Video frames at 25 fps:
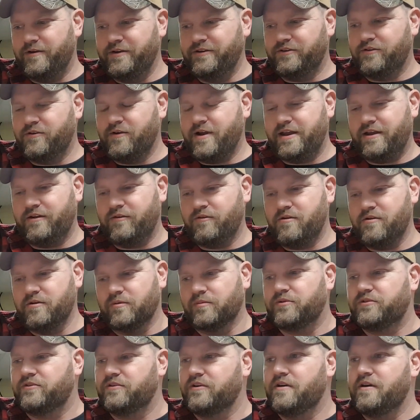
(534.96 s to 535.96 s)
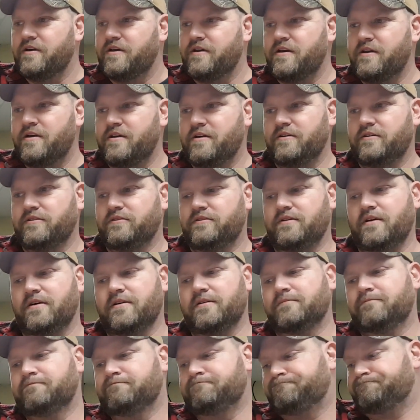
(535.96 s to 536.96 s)
great groups.
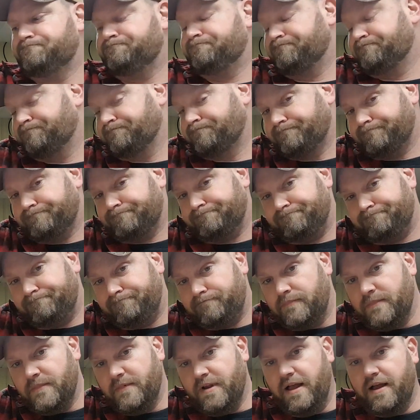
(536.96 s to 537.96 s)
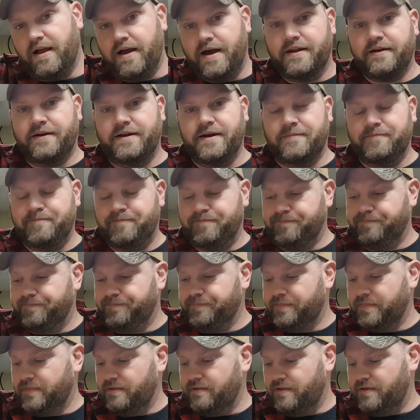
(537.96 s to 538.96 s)
So I don't know.
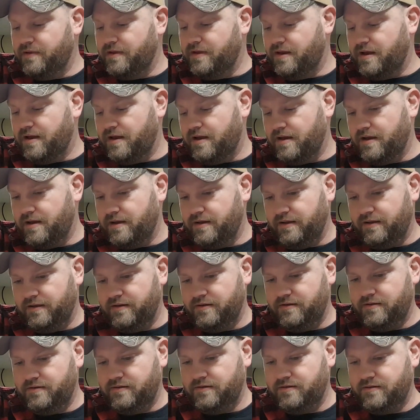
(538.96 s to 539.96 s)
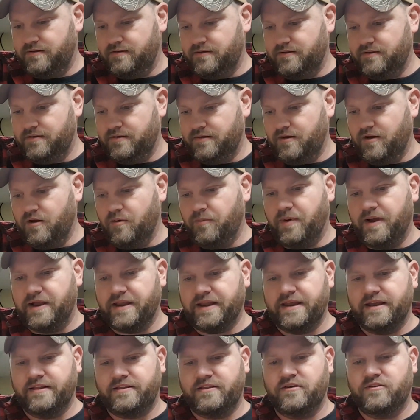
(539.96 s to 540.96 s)
I hope I
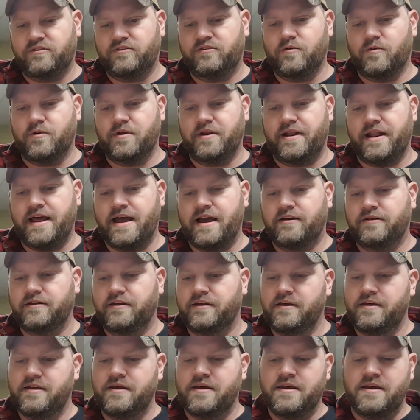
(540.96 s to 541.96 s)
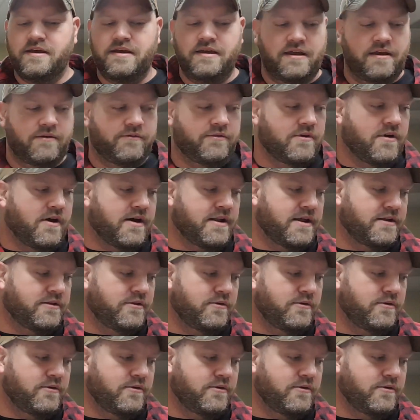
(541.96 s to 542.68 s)
can get this sorted out. If not, I